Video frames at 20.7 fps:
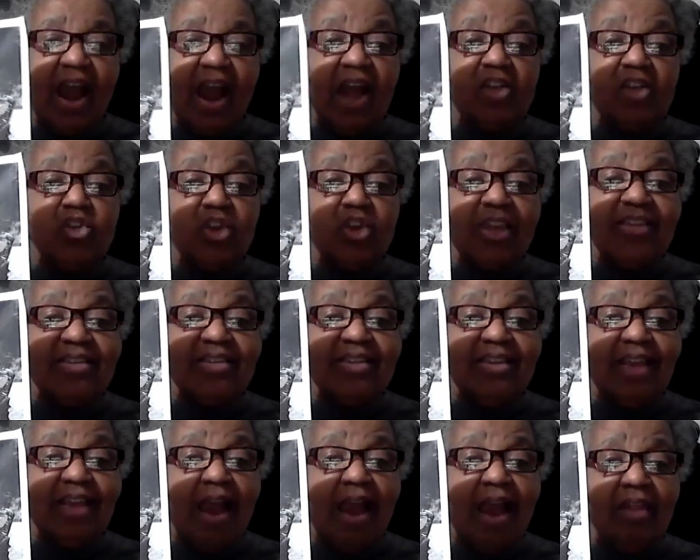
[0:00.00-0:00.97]
A
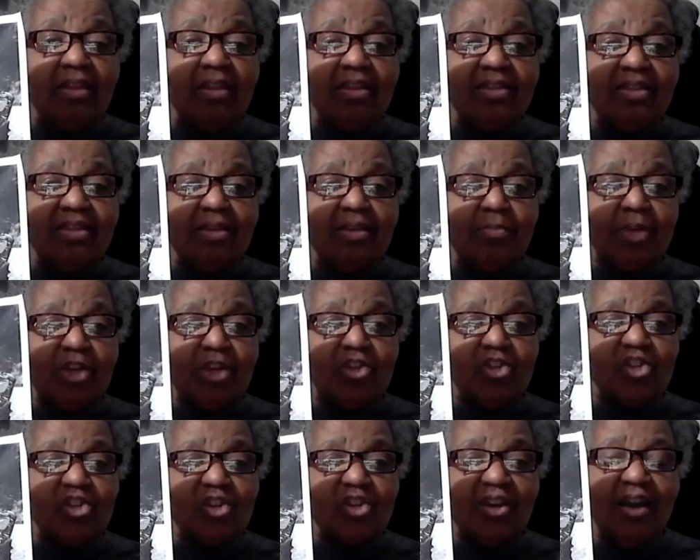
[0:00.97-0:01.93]
J.C. Collins
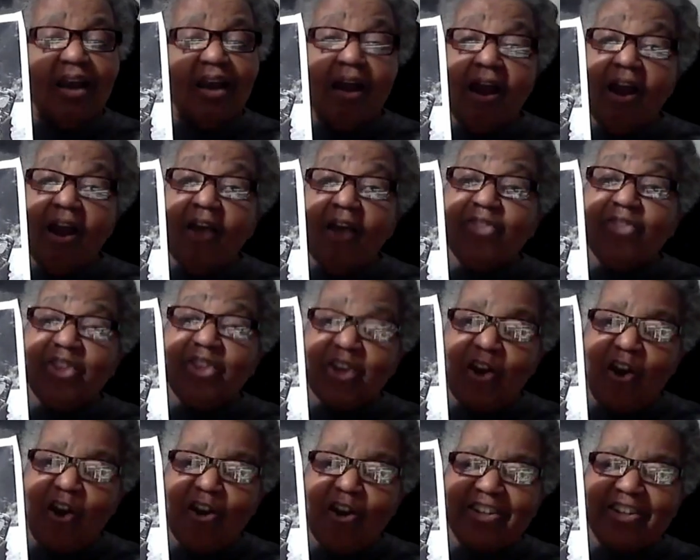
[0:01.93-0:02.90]
image of
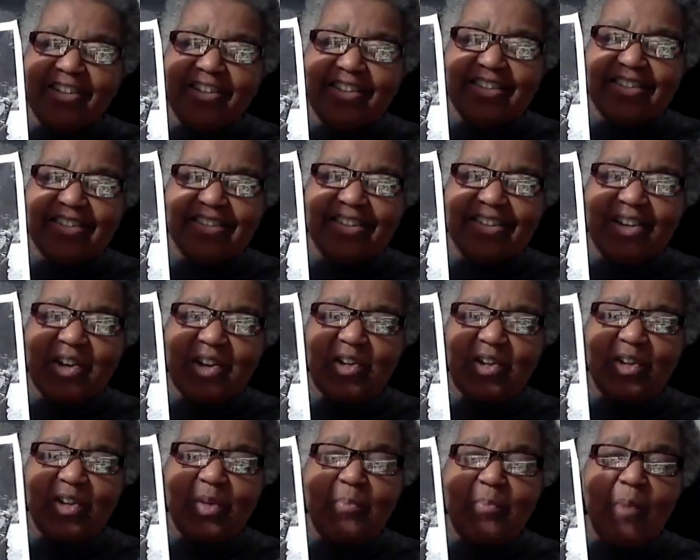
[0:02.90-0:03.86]
the artist
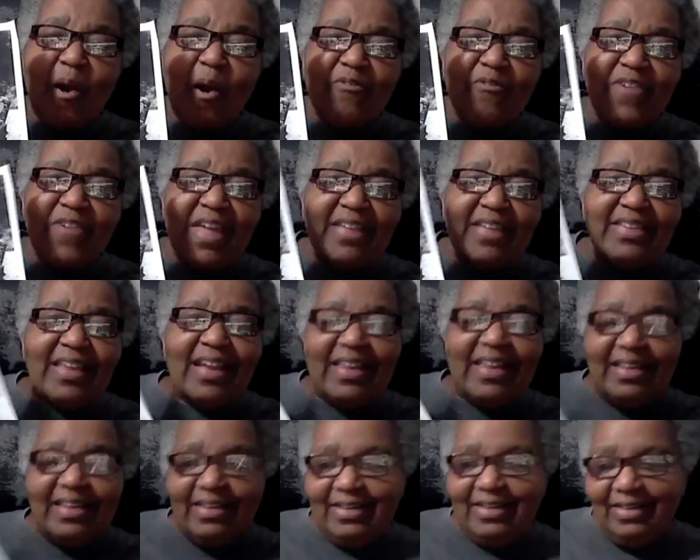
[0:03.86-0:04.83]
Lamar Van
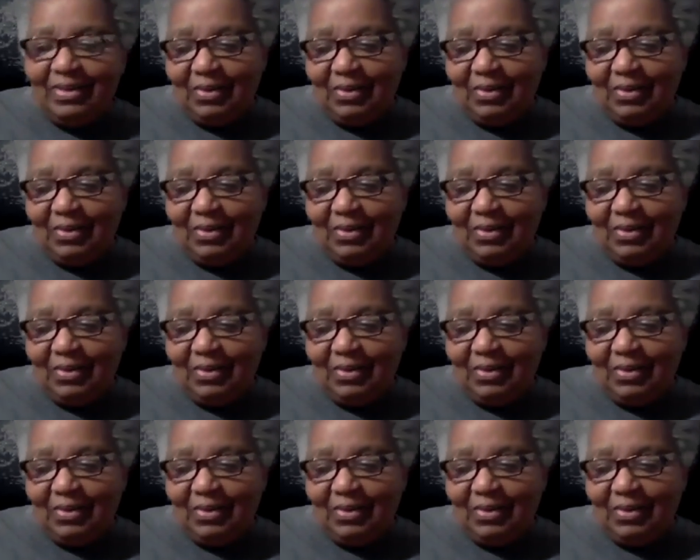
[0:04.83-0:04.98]
Dyke.